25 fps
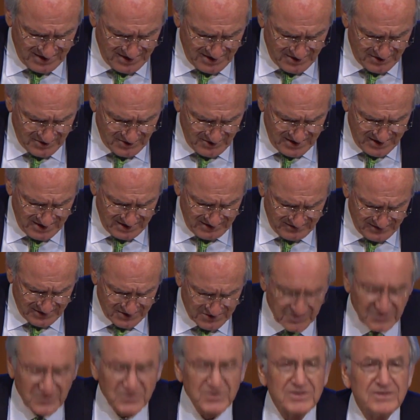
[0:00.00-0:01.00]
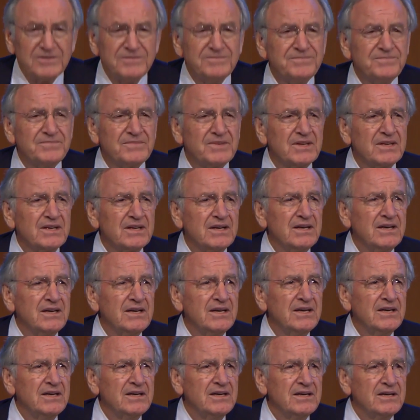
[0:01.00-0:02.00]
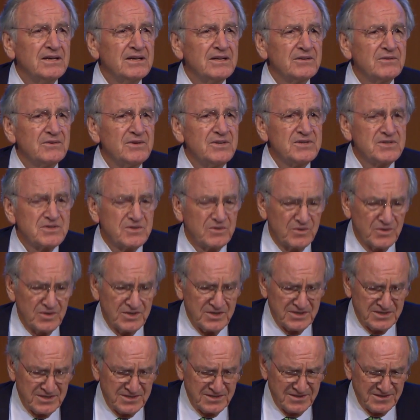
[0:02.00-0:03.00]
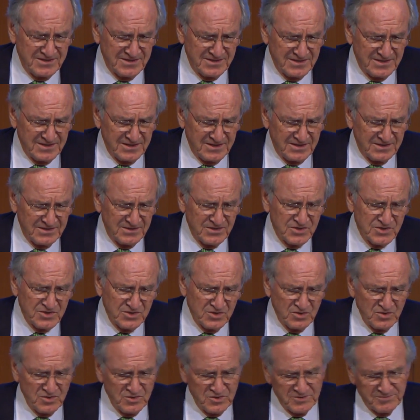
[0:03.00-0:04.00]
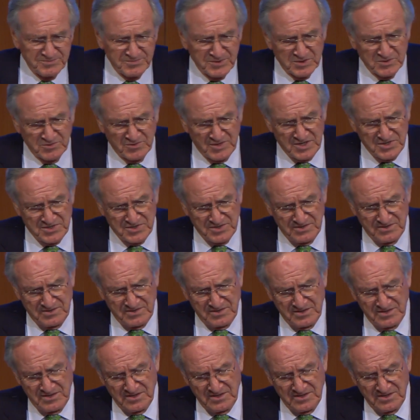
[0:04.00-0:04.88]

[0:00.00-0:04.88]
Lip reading: 3 individuals, 3 stories to show the progression